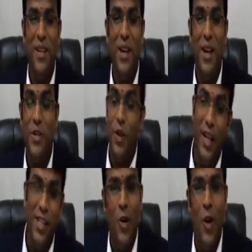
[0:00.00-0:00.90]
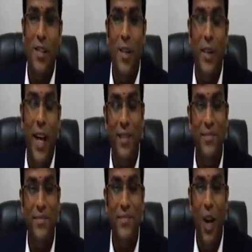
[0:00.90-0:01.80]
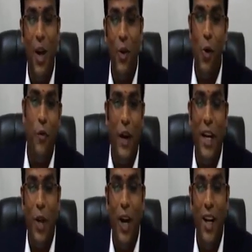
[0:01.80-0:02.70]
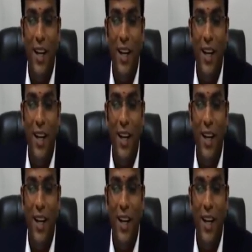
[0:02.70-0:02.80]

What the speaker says: So there is a concept there, no fun at all.